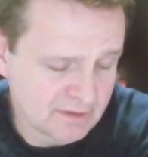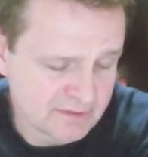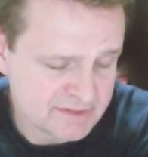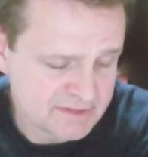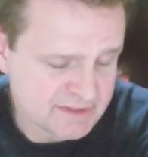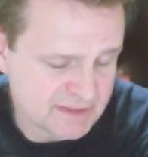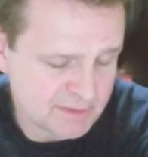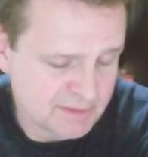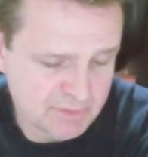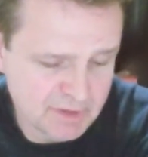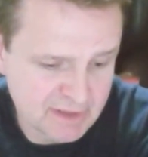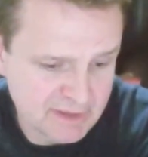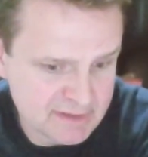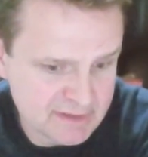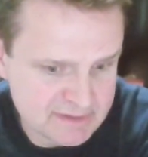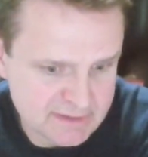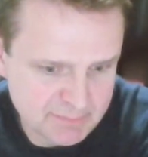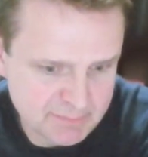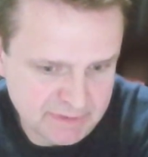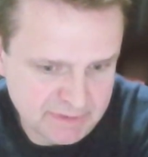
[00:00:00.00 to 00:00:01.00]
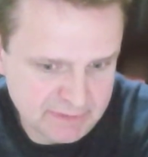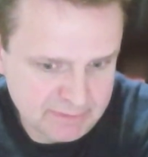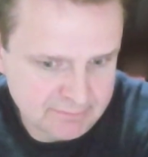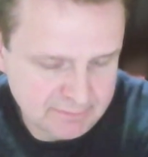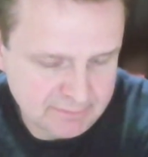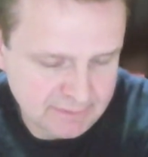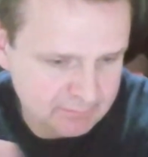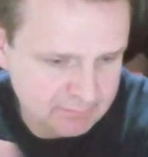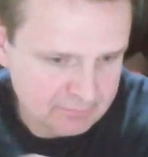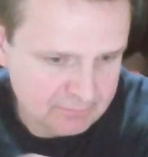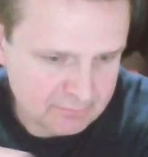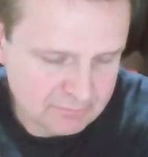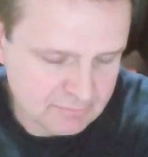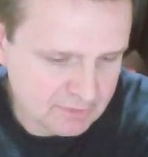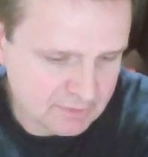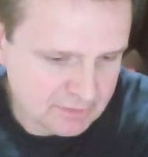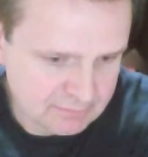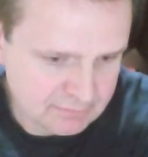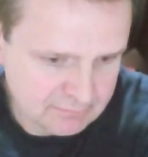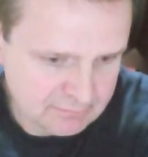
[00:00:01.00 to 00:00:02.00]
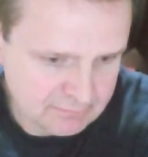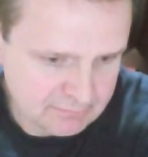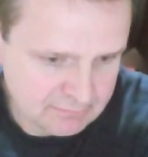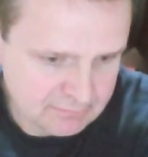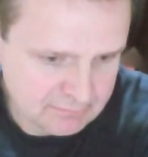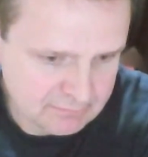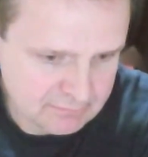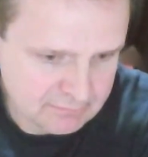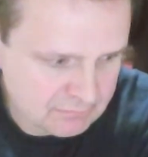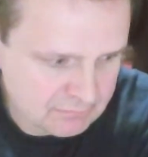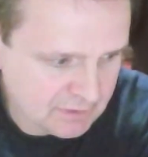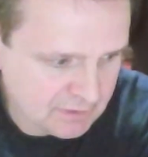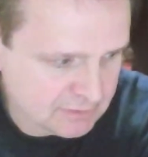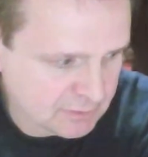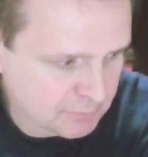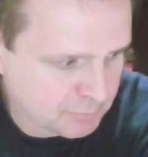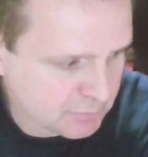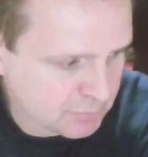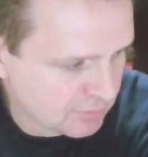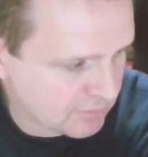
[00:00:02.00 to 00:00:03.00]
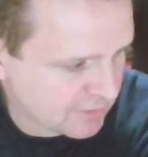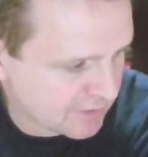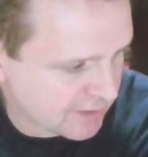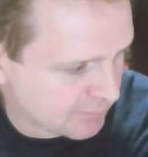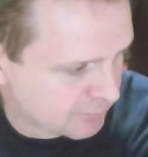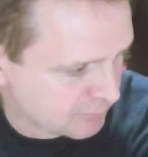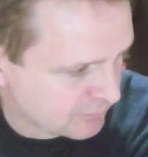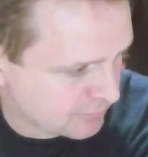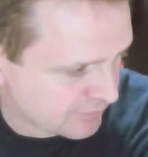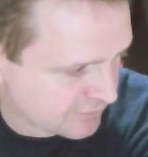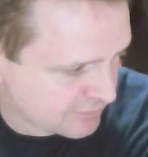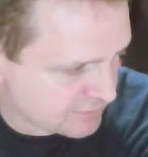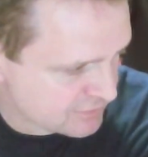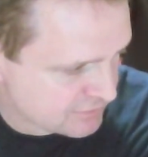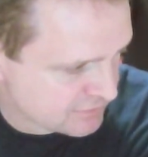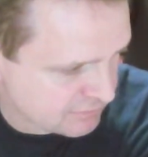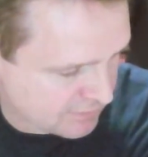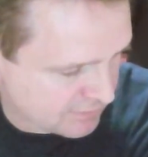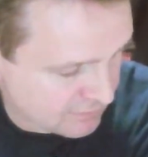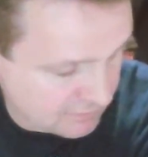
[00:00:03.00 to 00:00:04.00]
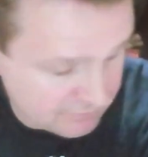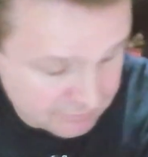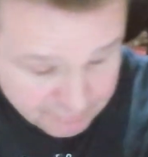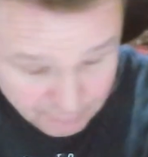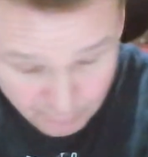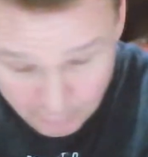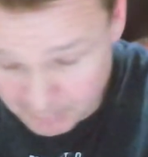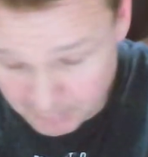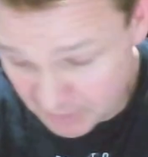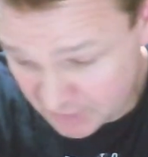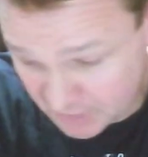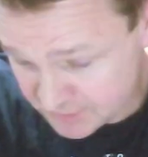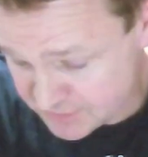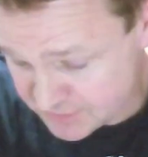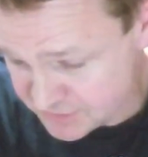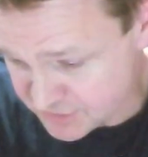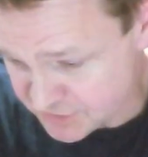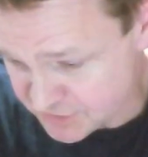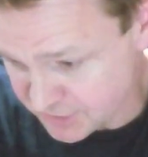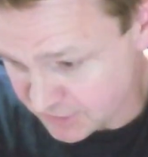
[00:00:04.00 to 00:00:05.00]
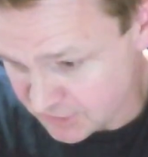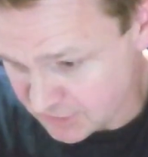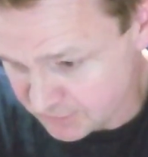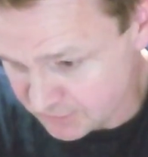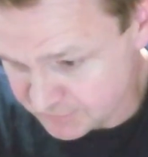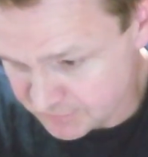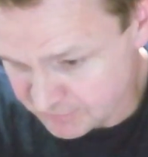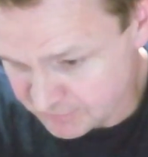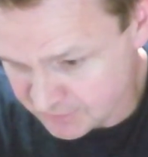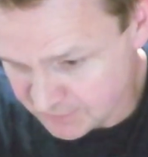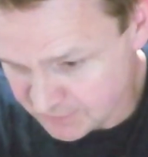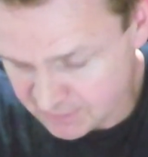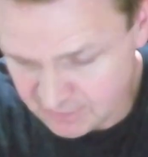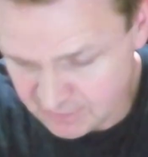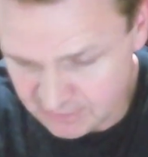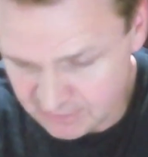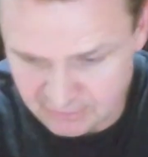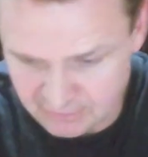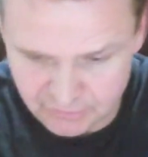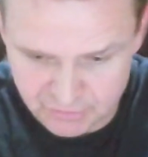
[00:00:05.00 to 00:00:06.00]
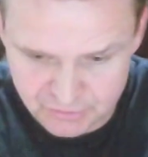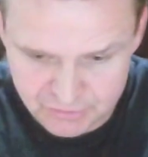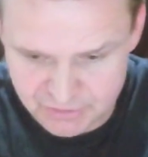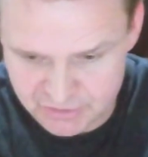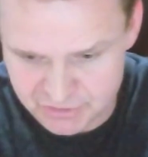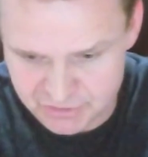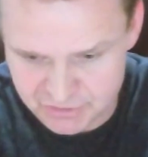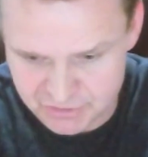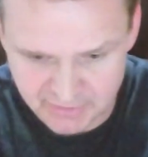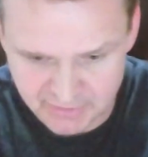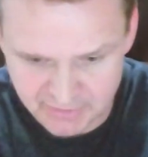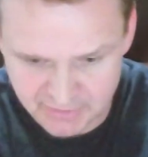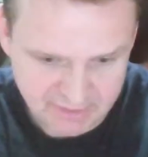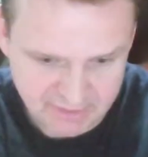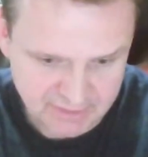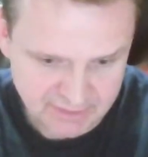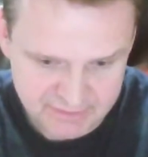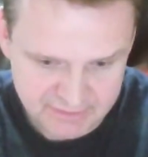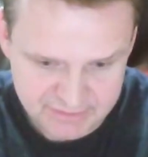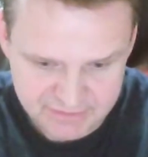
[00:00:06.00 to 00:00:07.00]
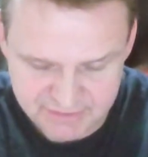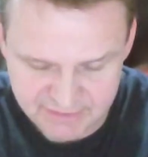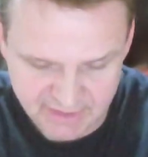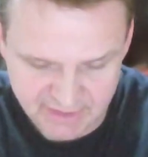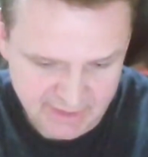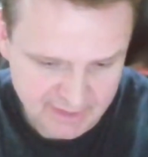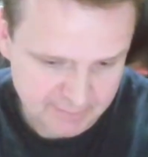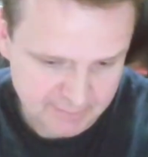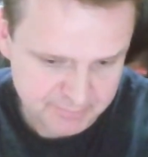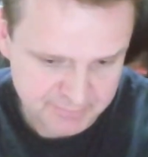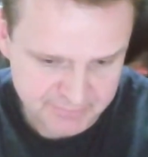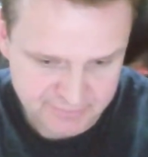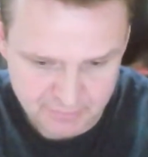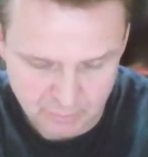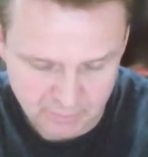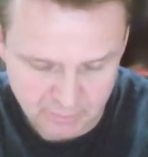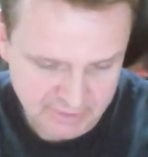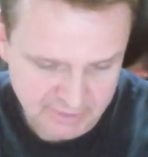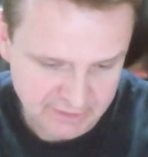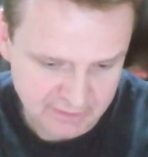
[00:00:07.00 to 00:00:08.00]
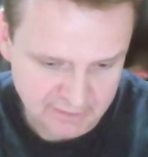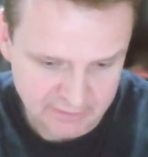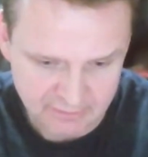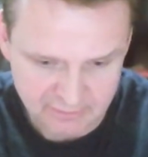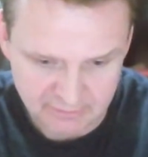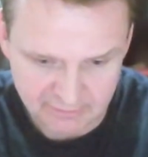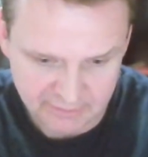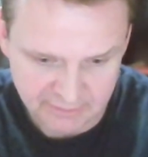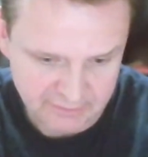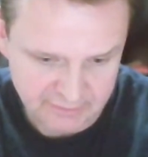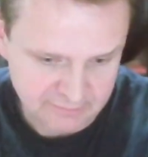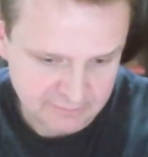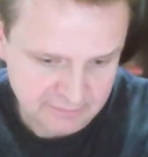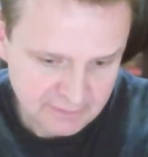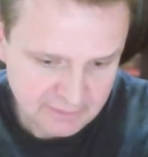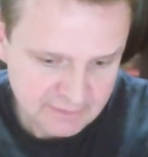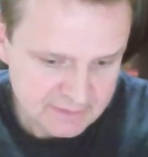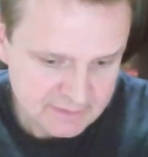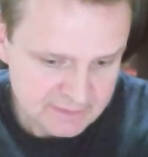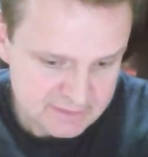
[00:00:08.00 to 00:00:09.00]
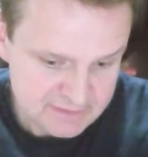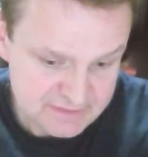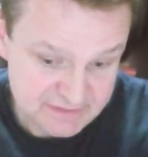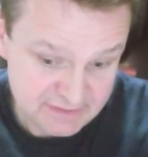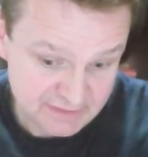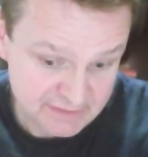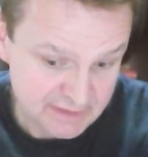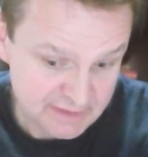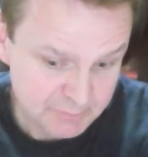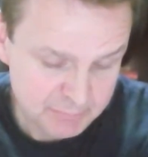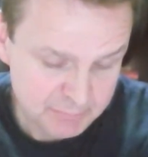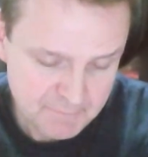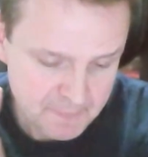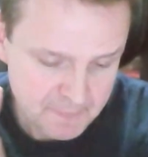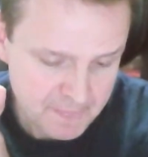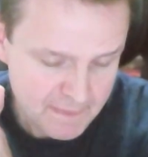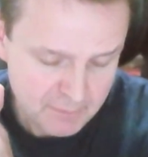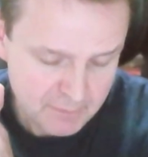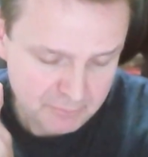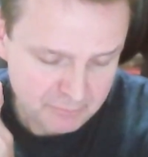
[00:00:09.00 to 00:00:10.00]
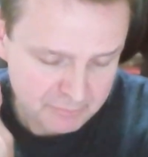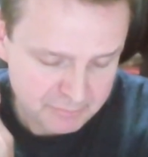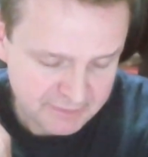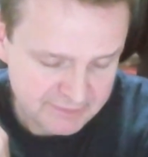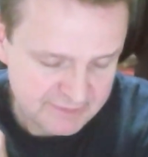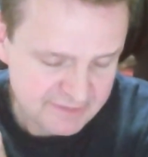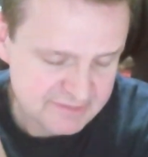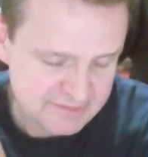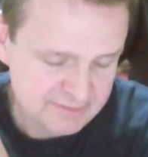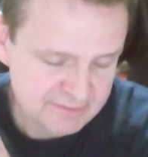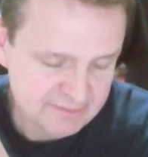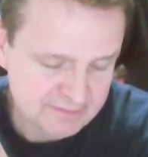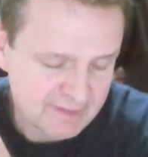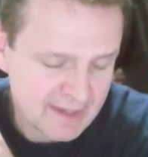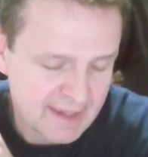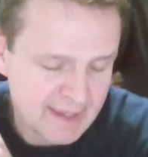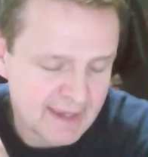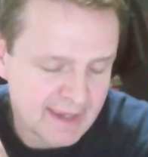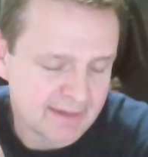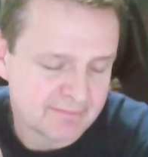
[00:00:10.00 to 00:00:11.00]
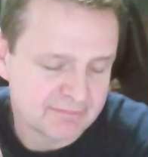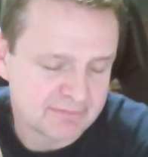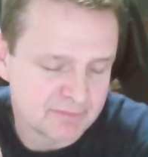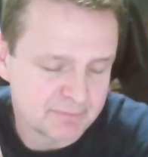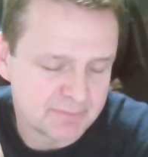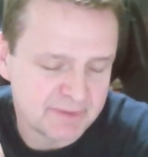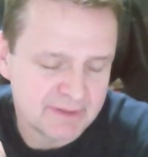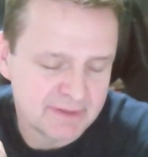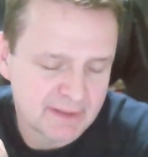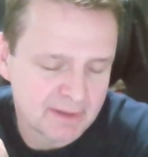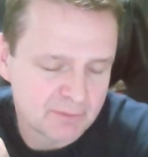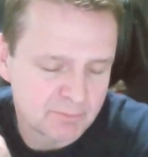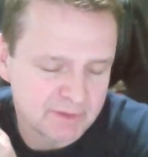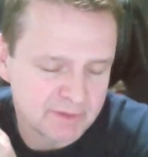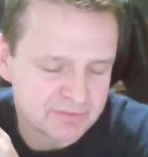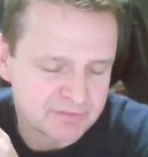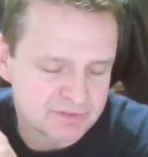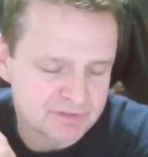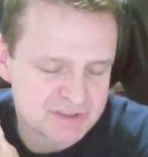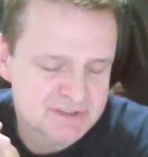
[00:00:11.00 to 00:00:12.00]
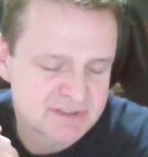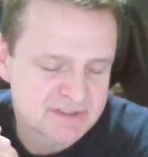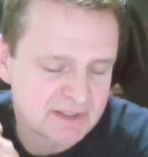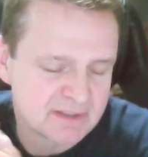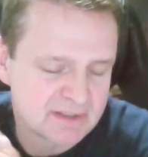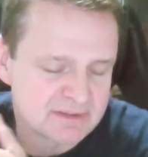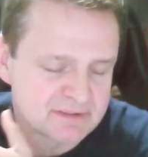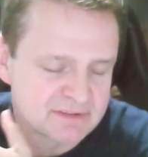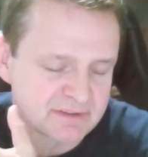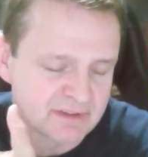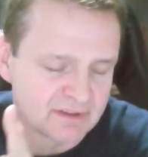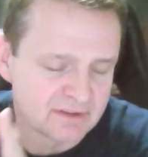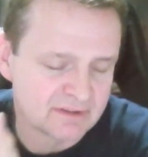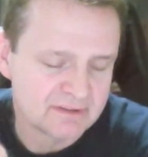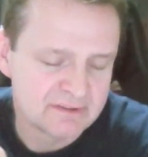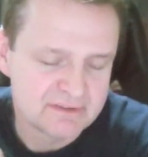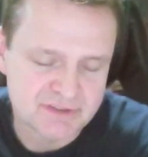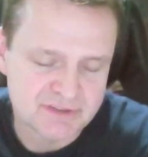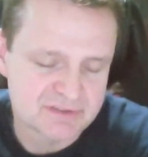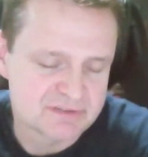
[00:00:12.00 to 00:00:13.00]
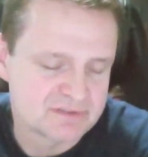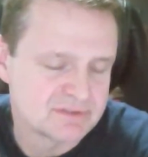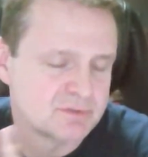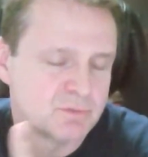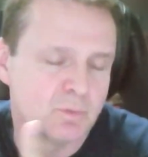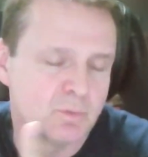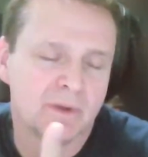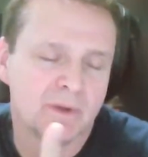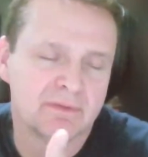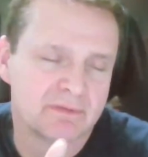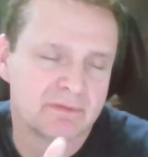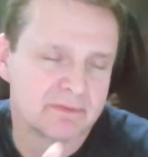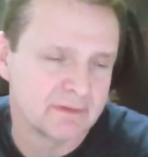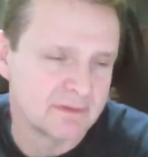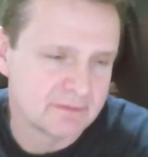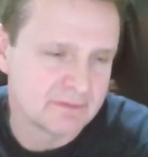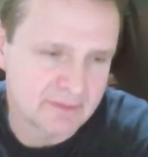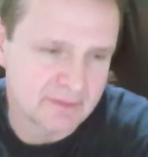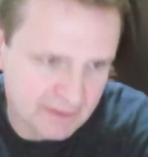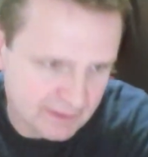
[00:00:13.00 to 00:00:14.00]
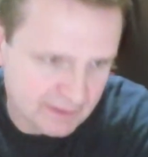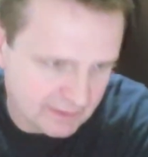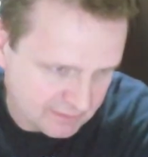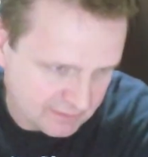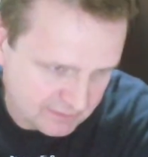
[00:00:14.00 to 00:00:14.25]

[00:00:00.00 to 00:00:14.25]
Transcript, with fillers: the same lines. I mean, like on on on your program, there's uh, four boxes to check off every day: a nutrition box, steps, workout, and sleep. But it doesn't have to be that way. If you're just getting started, just do one thing today.